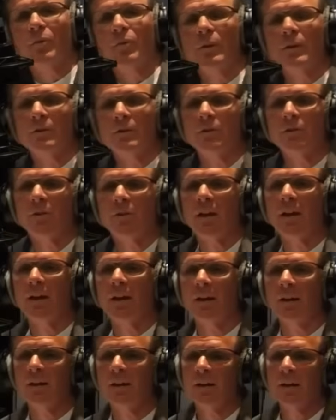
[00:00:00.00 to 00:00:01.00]
so when you
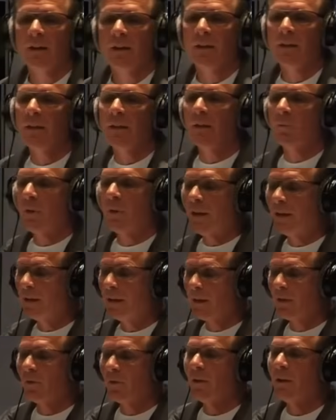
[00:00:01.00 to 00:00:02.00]
say that we can
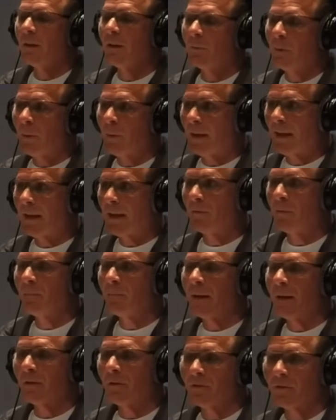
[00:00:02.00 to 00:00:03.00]
agree that we want to have a
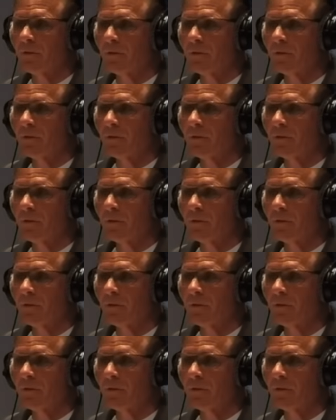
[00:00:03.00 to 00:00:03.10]
better